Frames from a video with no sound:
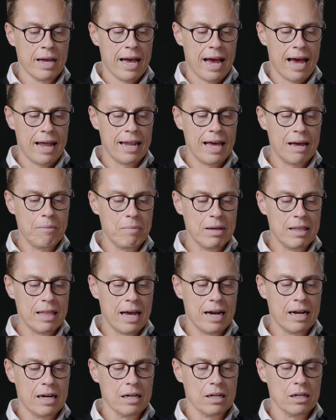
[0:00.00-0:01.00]
And let me
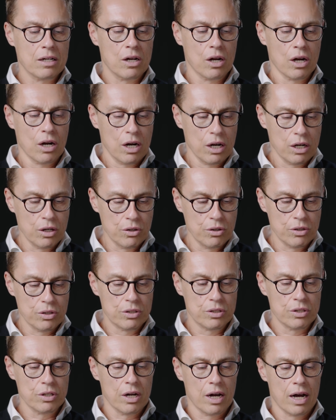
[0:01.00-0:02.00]
then
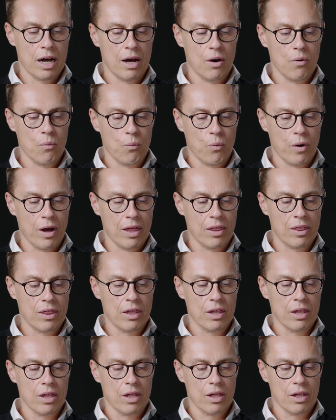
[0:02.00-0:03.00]
conclude
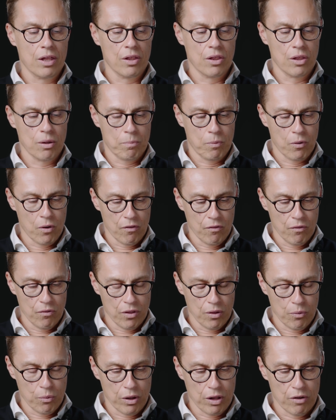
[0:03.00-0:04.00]
with
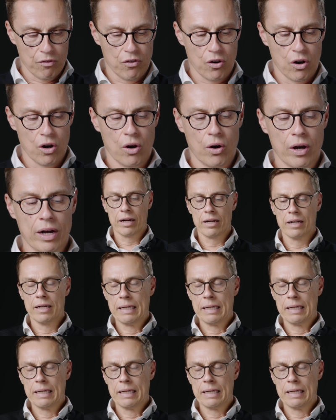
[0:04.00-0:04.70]
the following.